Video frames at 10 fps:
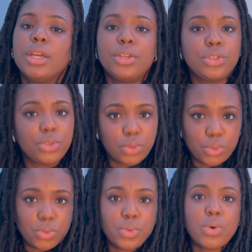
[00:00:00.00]

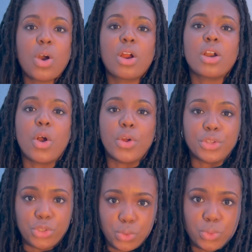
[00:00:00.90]
you are on
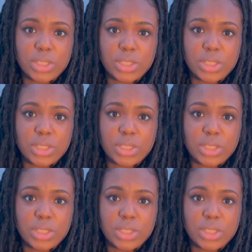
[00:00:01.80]
you